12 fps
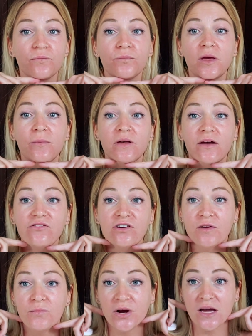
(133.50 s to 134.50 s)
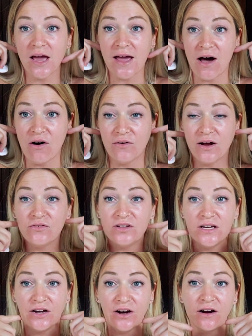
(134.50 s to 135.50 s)
people have started breaking out around
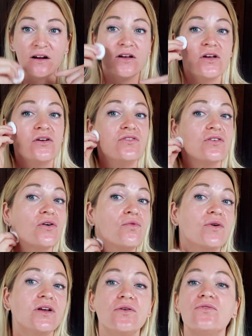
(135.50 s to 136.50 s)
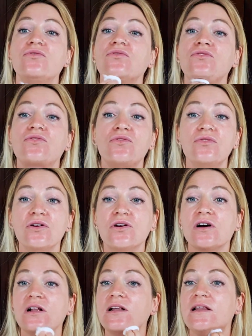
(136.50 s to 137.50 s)
here. So when you do your
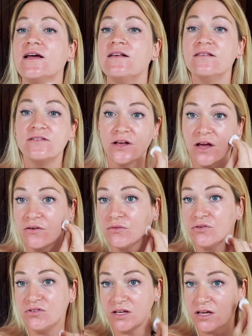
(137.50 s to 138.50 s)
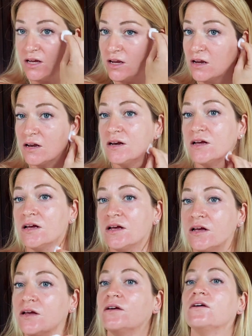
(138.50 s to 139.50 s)
cleansing routine,
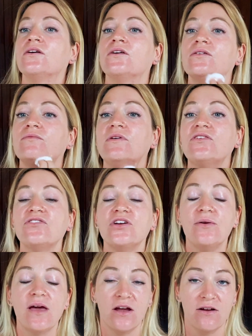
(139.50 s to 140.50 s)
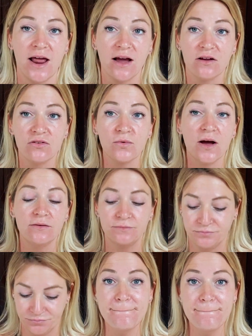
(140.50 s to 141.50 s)
make sure you get your neck as well.
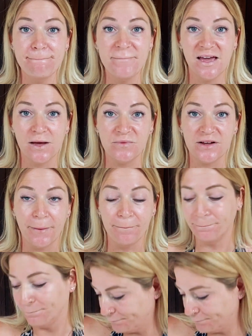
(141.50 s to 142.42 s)
Makeup time.